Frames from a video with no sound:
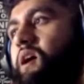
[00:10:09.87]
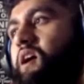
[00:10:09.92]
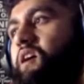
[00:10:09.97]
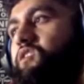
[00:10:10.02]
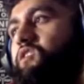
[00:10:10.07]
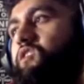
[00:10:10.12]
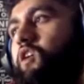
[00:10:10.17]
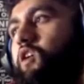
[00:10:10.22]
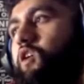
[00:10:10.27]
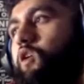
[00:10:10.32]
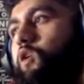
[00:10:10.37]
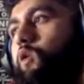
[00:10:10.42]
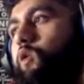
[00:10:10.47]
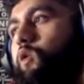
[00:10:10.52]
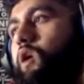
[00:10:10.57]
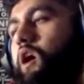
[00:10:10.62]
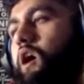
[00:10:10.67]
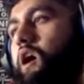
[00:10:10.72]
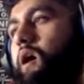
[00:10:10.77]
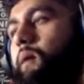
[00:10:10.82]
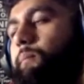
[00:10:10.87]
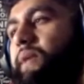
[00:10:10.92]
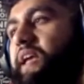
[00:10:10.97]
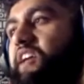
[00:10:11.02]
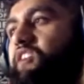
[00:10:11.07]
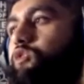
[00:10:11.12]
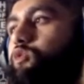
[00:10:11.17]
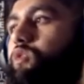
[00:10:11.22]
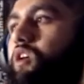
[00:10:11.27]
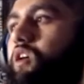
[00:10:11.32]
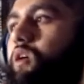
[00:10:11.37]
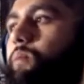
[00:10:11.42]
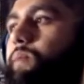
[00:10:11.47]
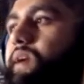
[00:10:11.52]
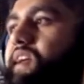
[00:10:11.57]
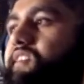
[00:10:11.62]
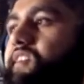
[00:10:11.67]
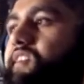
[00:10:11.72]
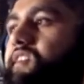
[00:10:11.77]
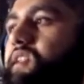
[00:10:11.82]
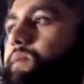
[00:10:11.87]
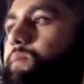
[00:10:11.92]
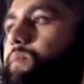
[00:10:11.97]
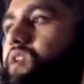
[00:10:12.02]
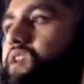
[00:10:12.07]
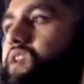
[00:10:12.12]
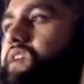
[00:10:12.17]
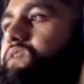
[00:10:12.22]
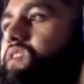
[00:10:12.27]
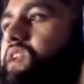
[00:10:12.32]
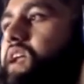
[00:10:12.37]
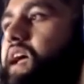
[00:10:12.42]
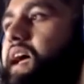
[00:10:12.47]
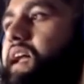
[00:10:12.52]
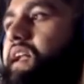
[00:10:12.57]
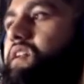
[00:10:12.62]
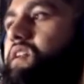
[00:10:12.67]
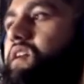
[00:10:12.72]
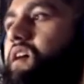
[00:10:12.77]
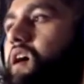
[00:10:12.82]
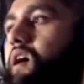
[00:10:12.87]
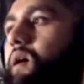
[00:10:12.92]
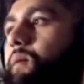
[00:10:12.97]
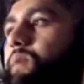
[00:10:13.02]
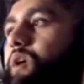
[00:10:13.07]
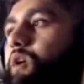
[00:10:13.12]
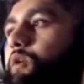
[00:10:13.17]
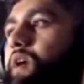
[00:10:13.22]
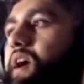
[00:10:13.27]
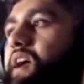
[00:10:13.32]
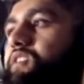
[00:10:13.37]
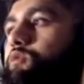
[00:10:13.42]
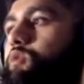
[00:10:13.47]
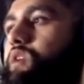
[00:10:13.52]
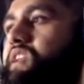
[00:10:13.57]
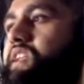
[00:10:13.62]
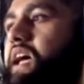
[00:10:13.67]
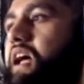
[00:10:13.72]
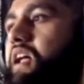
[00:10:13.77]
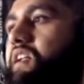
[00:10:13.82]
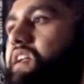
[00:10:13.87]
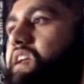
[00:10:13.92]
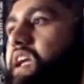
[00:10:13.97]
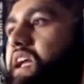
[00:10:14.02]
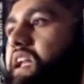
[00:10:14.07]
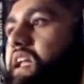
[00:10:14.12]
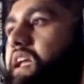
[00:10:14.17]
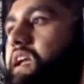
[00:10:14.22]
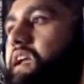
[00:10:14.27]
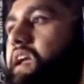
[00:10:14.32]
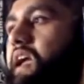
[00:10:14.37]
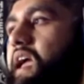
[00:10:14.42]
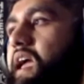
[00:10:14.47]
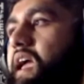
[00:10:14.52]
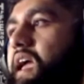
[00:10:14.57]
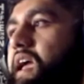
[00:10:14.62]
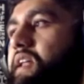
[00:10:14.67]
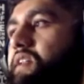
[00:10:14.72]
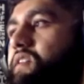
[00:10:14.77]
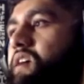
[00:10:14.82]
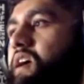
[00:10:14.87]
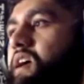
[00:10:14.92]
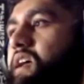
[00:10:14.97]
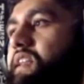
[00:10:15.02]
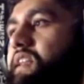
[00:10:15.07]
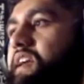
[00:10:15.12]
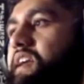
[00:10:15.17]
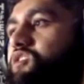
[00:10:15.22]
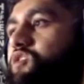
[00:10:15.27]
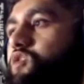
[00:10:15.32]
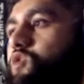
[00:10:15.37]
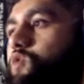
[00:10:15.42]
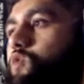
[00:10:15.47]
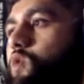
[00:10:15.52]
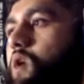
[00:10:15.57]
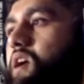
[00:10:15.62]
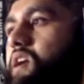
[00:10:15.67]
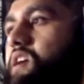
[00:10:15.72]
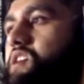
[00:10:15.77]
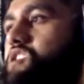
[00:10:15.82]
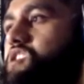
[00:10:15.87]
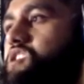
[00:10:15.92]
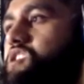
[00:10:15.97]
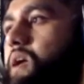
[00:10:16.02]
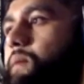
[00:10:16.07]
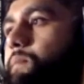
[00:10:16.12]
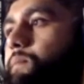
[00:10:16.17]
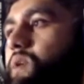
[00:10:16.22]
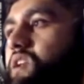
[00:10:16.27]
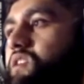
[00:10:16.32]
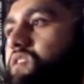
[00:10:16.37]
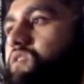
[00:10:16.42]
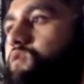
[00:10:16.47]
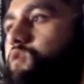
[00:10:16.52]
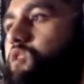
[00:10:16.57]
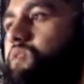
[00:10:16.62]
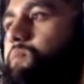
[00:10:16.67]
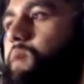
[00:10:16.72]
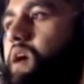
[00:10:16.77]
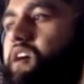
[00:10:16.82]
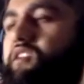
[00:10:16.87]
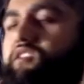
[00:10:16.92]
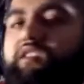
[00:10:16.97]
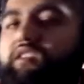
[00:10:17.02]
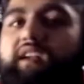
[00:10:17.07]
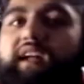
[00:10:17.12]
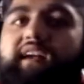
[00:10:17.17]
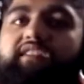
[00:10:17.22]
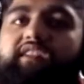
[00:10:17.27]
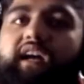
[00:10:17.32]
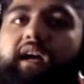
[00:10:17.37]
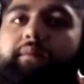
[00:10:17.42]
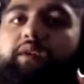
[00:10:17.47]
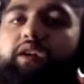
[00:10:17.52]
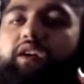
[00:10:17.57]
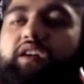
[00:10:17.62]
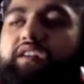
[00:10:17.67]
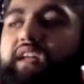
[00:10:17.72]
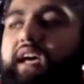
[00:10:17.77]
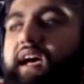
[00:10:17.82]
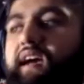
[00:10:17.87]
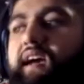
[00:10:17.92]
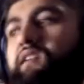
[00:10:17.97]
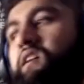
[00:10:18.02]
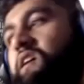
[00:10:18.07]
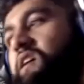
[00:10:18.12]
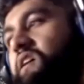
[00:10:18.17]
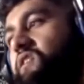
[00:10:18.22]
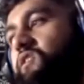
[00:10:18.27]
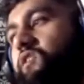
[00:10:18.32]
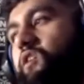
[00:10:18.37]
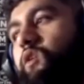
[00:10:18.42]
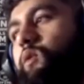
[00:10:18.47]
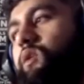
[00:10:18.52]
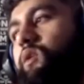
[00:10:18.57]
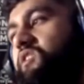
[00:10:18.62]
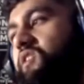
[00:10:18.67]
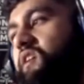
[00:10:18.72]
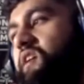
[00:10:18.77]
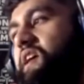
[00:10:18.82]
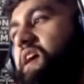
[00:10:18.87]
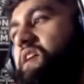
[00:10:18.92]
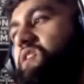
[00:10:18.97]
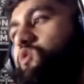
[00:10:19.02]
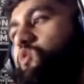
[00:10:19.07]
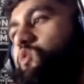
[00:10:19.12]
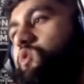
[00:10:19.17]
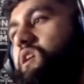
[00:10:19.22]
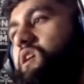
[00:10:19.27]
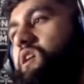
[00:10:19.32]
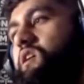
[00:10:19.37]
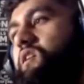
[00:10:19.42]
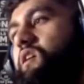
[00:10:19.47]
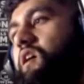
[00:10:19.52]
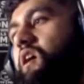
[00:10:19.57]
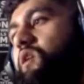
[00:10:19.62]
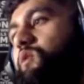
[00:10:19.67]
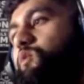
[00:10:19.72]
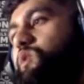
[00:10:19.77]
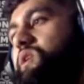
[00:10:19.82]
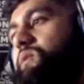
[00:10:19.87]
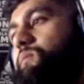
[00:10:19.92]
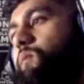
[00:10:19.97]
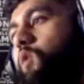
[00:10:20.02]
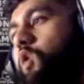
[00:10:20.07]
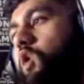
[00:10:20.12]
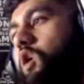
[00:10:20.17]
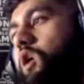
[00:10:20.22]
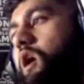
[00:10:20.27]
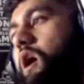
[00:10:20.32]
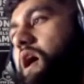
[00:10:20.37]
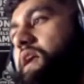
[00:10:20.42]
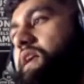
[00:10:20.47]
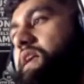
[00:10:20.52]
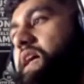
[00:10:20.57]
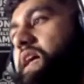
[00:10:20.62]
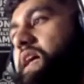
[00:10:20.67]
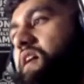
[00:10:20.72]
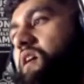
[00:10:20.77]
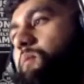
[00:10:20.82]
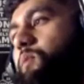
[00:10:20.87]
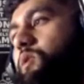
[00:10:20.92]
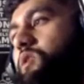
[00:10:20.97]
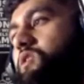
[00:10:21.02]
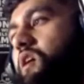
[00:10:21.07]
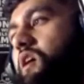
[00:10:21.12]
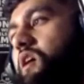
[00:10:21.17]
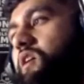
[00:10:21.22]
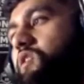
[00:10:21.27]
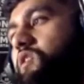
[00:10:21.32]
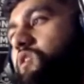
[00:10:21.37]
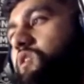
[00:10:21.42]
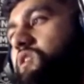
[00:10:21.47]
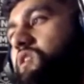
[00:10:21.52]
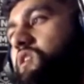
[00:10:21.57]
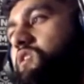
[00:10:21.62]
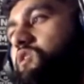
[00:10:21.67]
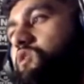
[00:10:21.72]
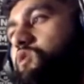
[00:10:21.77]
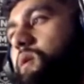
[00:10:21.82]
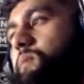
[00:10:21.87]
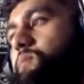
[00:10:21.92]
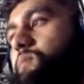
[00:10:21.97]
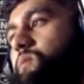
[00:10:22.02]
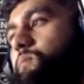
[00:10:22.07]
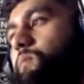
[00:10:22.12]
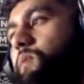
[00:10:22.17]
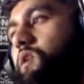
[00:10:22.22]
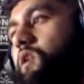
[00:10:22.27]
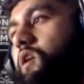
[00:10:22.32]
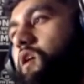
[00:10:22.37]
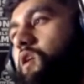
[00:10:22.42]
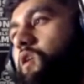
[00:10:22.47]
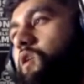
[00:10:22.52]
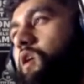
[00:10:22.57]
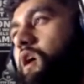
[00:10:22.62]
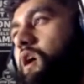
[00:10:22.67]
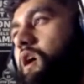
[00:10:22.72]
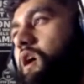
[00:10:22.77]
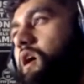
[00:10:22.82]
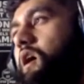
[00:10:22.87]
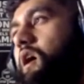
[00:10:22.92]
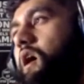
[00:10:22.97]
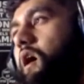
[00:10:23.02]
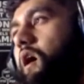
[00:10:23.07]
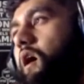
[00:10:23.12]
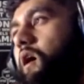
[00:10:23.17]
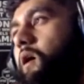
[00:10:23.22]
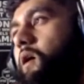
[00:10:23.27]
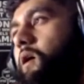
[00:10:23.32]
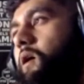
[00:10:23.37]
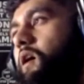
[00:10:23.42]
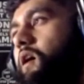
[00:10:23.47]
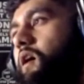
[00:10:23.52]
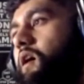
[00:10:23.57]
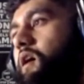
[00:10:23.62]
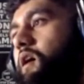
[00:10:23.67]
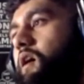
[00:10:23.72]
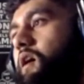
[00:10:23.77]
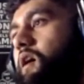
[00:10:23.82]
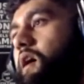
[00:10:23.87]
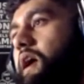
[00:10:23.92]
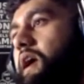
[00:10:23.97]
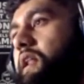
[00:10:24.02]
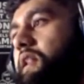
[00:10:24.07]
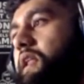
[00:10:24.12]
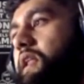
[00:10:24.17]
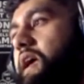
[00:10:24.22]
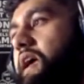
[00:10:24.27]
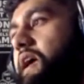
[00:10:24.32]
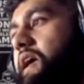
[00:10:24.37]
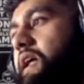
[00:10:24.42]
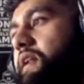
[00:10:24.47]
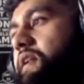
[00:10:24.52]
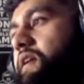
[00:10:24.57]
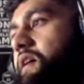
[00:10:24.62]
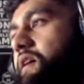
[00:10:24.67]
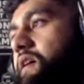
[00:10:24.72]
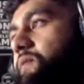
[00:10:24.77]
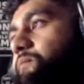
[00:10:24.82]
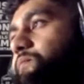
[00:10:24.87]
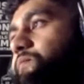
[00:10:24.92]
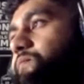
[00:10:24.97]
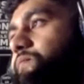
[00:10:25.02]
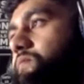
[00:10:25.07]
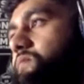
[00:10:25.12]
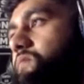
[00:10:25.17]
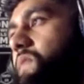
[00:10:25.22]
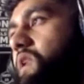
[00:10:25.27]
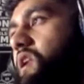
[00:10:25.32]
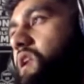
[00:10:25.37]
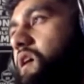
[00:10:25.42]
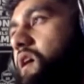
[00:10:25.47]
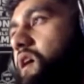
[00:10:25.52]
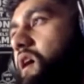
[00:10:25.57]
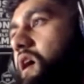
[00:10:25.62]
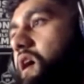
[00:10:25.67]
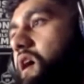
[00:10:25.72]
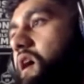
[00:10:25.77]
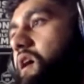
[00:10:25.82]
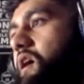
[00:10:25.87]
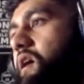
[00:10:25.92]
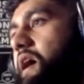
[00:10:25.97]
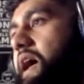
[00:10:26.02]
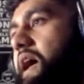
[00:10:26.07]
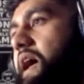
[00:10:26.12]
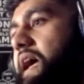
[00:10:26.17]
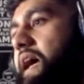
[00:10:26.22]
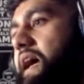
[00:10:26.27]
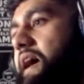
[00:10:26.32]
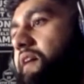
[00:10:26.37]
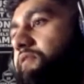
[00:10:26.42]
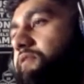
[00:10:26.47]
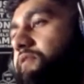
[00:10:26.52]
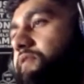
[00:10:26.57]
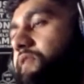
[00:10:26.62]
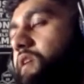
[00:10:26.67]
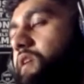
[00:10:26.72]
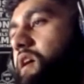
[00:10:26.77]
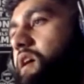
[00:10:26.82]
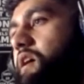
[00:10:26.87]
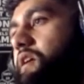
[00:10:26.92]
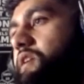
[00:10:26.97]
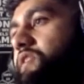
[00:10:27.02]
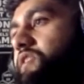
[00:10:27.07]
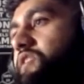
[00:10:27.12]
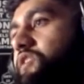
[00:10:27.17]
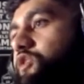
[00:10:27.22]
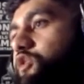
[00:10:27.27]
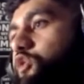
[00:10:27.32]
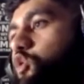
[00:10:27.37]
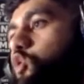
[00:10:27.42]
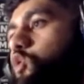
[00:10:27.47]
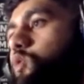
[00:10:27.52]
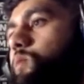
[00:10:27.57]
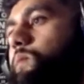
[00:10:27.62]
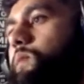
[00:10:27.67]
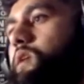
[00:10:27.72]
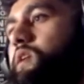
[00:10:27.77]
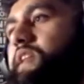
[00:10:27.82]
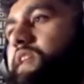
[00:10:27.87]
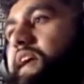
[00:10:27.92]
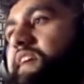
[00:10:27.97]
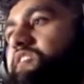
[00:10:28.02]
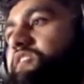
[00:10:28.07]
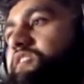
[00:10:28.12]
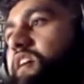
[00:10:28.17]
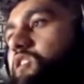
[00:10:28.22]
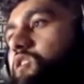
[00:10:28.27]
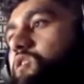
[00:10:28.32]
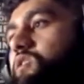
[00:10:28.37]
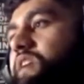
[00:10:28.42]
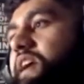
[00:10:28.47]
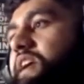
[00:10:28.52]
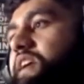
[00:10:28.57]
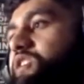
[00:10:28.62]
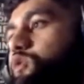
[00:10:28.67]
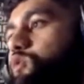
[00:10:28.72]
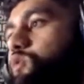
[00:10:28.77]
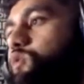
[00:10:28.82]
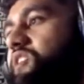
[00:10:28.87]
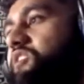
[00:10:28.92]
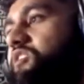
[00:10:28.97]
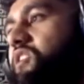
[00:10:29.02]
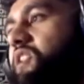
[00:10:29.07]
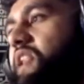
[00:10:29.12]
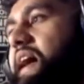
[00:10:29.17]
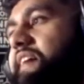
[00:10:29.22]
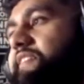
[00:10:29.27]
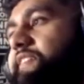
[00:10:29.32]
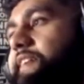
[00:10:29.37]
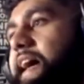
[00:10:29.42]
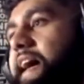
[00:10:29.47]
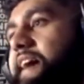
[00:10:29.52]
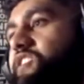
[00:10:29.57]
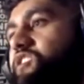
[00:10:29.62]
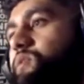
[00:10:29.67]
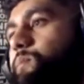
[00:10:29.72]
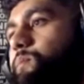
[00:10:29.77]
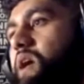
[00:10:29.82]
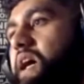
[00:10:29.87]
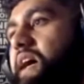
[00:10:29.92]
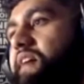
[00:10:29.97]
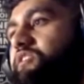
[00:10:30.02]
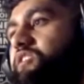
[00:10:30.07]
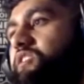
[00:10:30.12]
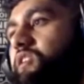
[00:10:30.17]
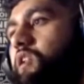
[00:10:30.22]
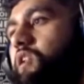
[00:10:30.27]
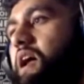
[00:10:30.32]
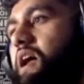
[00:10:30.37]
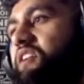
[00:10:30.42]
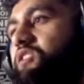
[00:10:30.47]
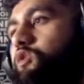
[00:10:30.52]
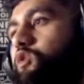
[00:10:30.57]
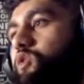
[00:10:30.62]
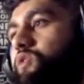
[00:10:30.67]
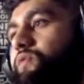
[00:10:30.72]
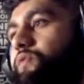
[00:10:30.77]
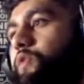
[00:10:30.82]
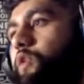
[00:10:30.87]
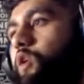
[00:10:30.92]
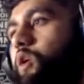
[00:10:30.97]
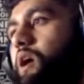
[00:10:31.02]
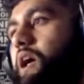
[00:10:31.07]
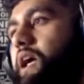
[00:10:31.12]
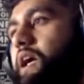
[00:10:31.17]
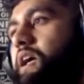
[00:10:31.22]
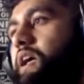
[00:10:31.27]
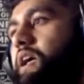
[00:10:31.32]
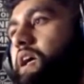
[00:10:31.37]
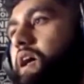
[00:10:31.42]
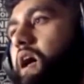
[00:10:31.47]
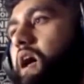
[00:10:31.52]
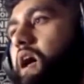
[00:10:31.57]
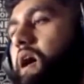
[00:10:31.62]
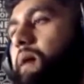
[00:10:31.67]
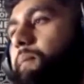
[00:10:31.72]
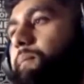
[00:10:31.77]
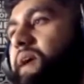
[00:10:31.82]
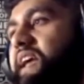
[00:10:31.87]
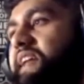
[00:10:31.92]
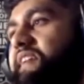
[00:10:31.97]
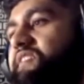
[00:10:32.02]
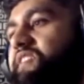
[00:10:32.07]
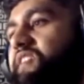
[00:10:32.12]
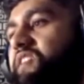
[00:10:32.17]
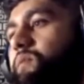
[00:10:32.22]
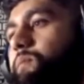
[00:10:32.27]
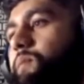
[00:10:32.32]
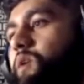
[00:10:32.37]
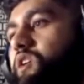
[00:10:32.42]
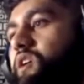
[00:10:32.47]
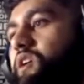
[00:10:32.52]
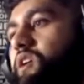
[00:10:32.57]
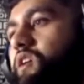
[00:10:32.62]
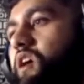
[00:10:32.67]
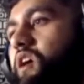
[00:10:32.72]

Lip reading: So Israel basically believes that Iran's retaliating, and they struck a ship in response to that cyber attack. So once again, you can read more on that. I'll put the article in the description below. And then I have Zoom. They settled a U.S. class action privacy lawsuit for $86 million.